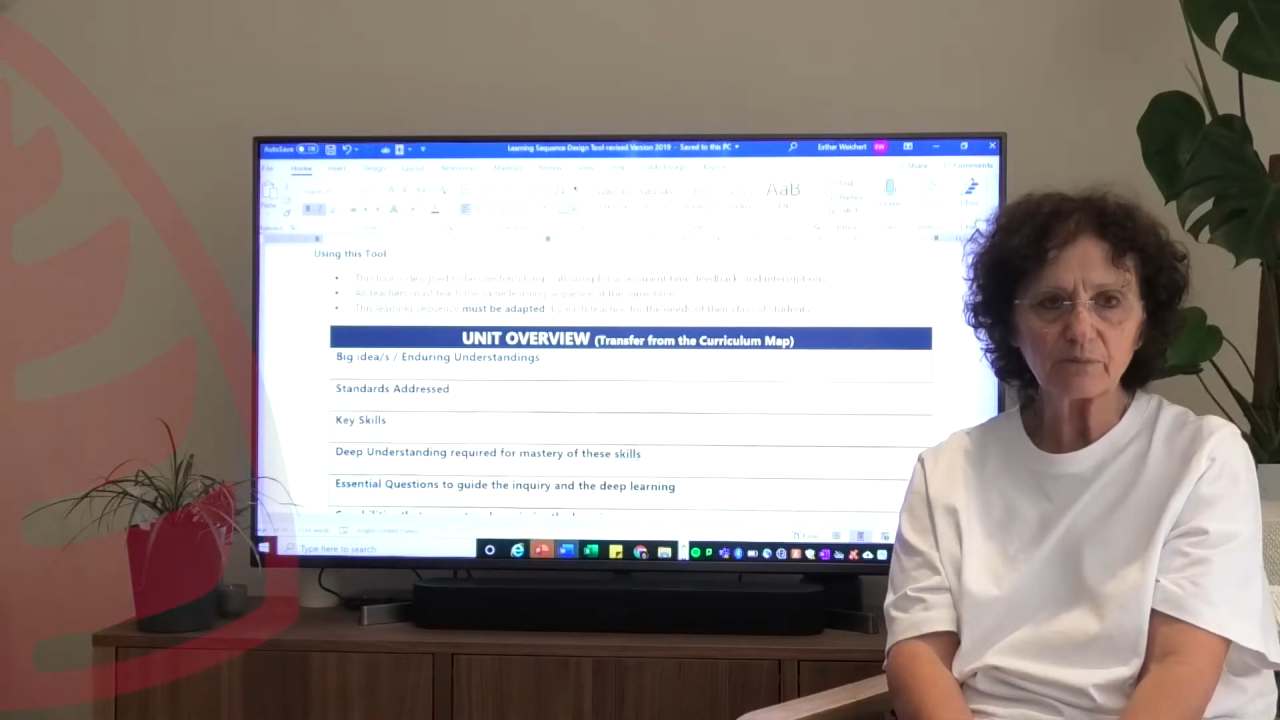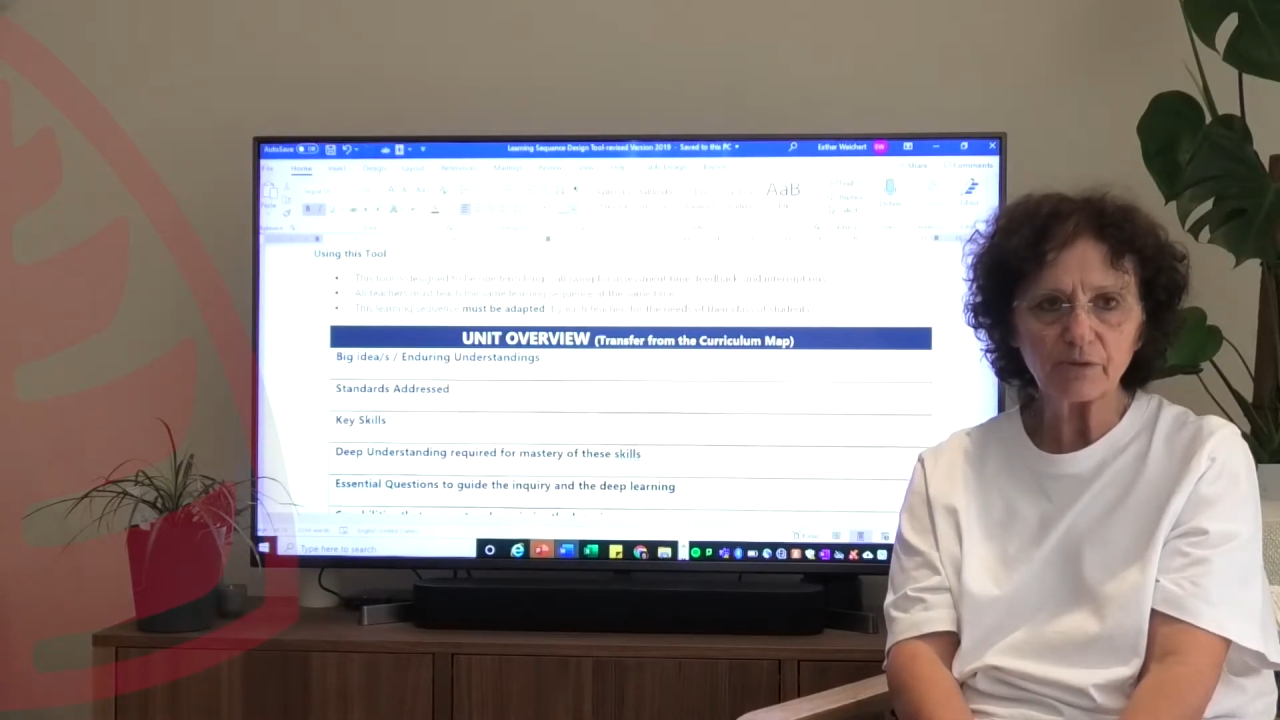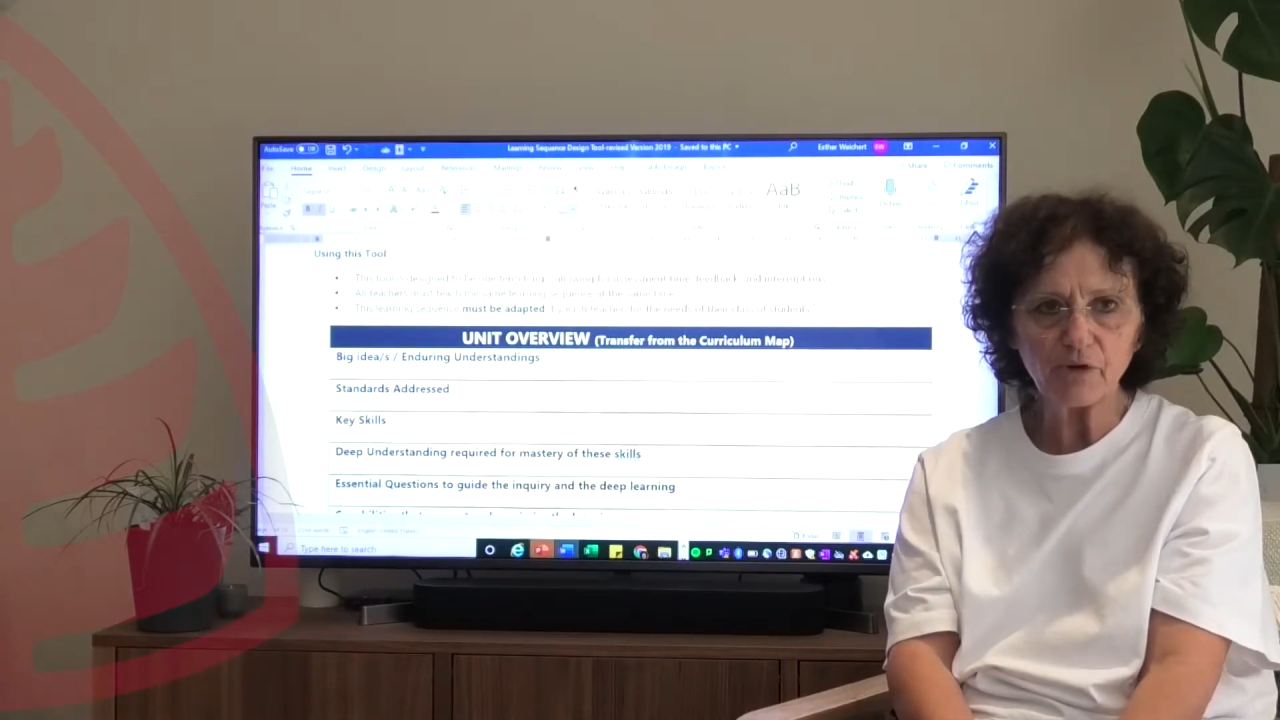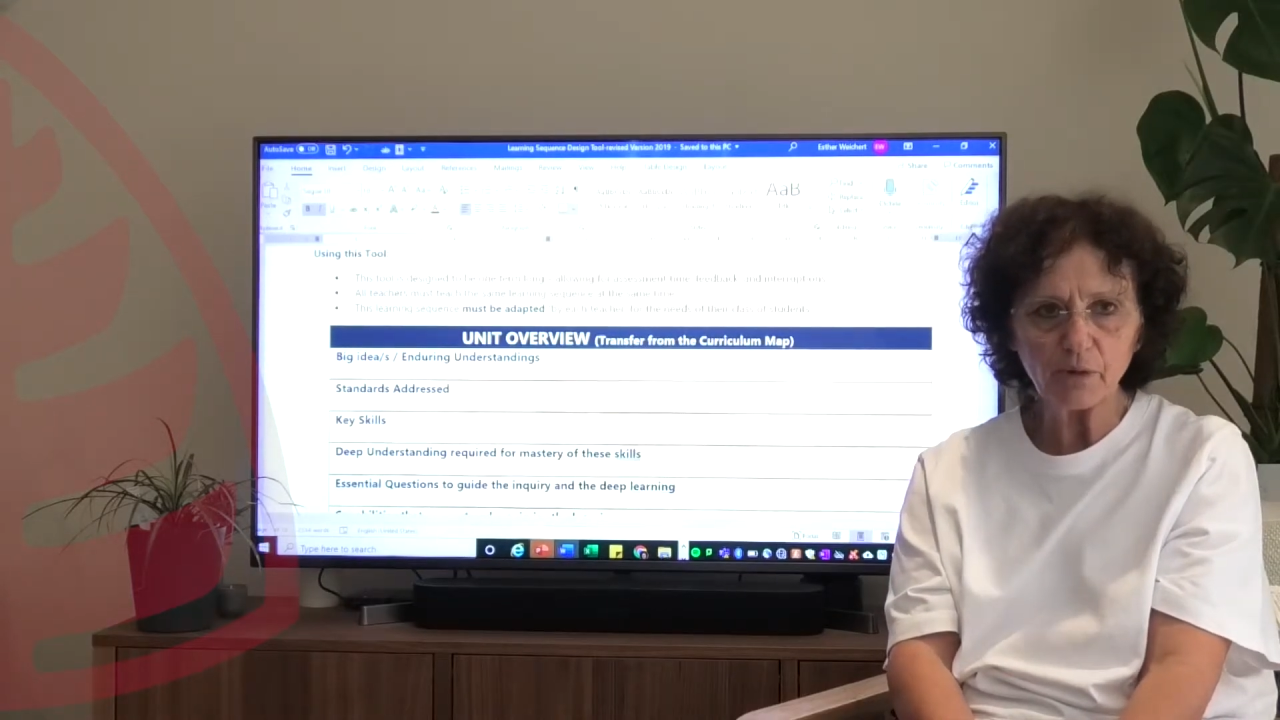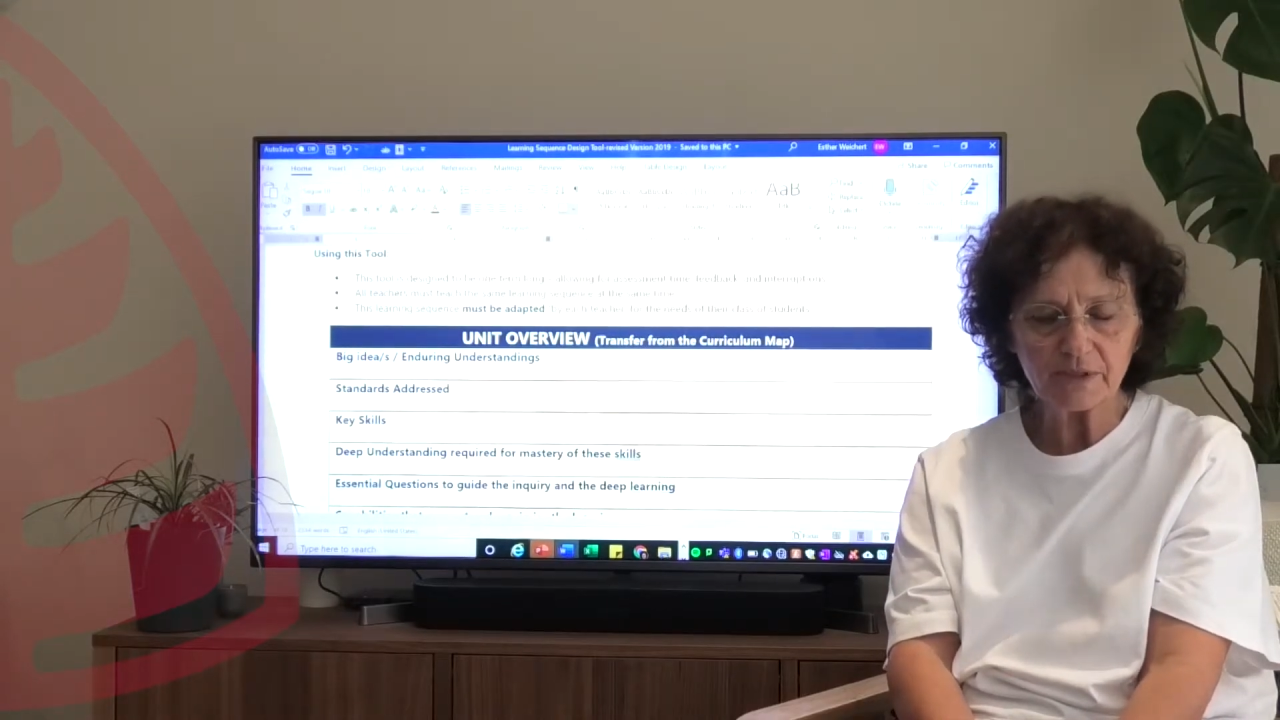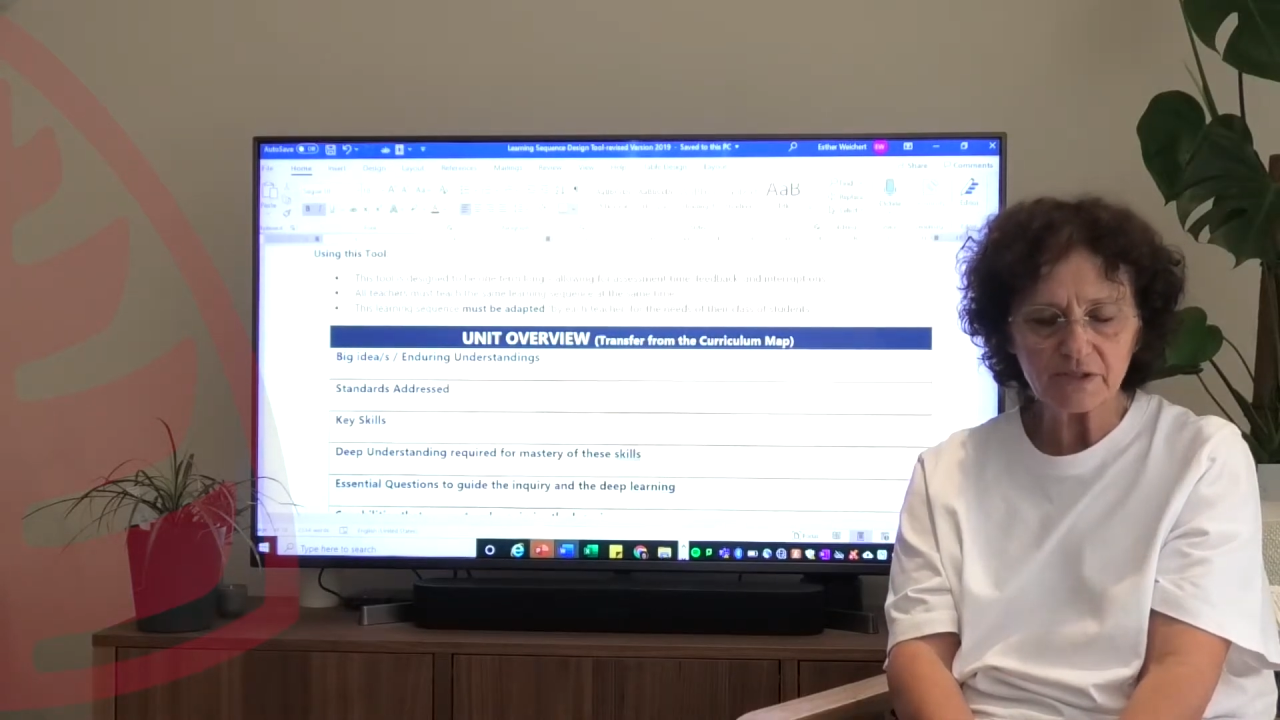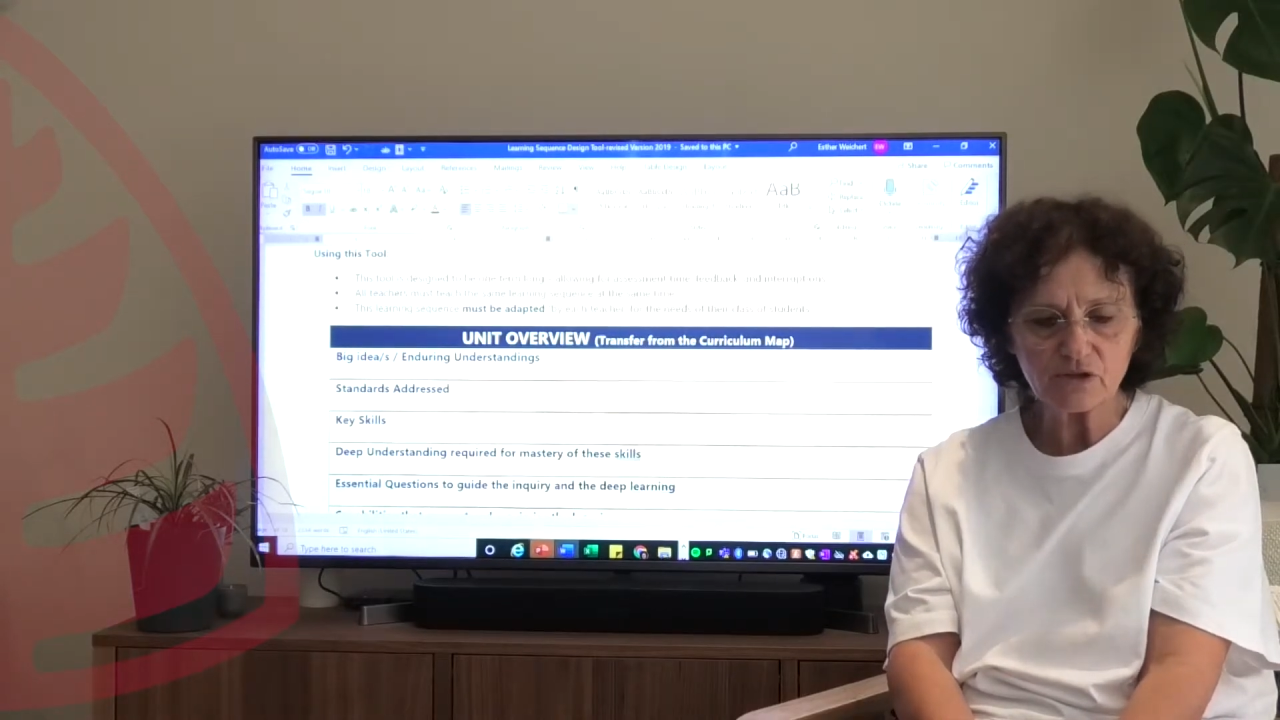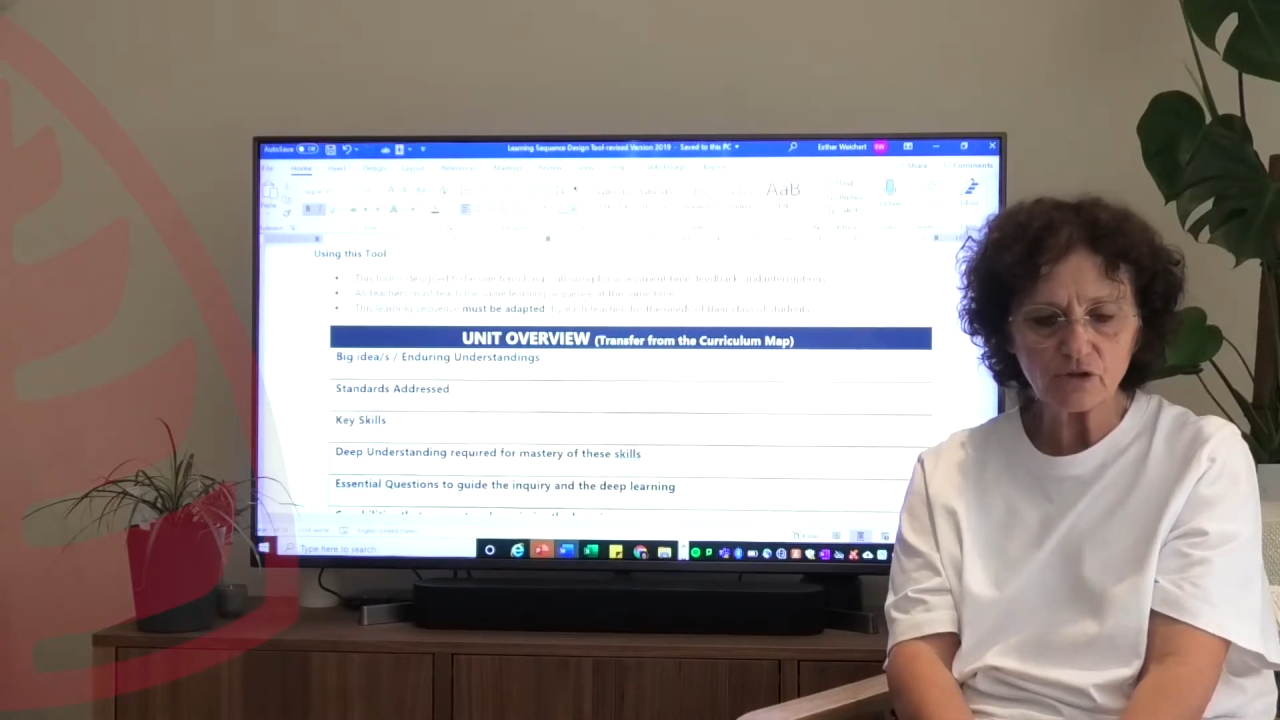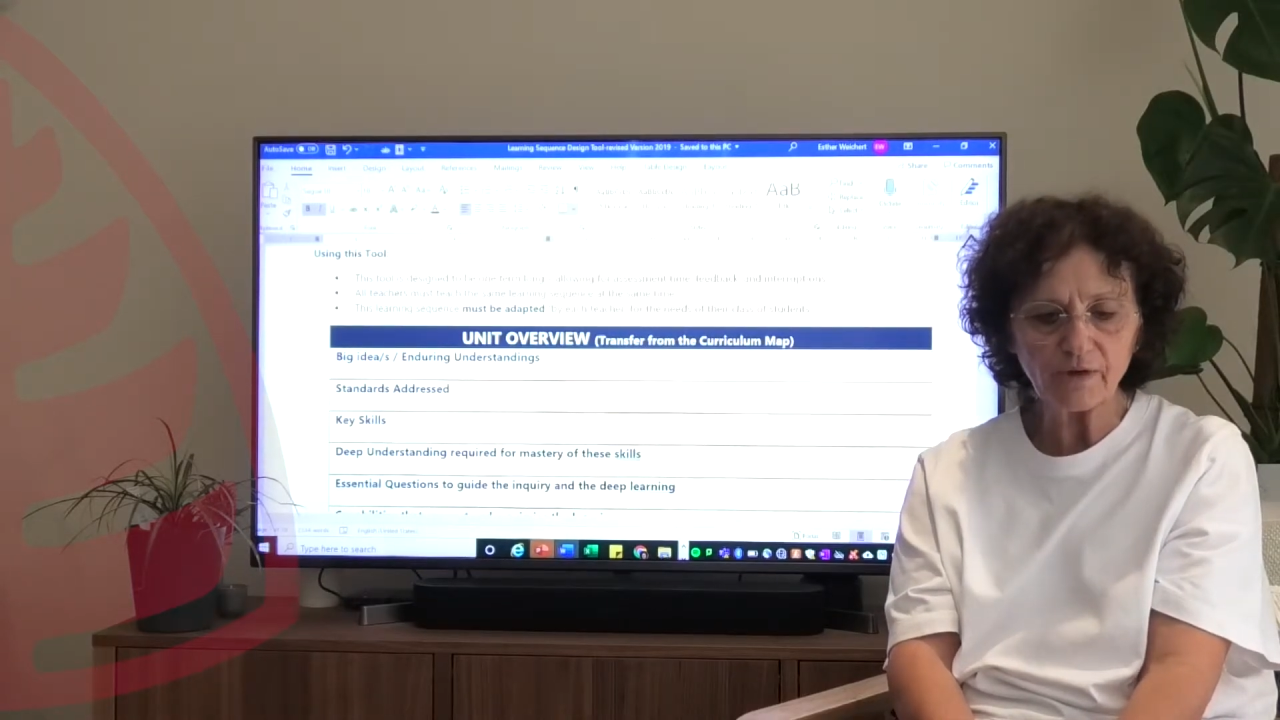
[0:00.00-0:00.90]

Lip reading: performances of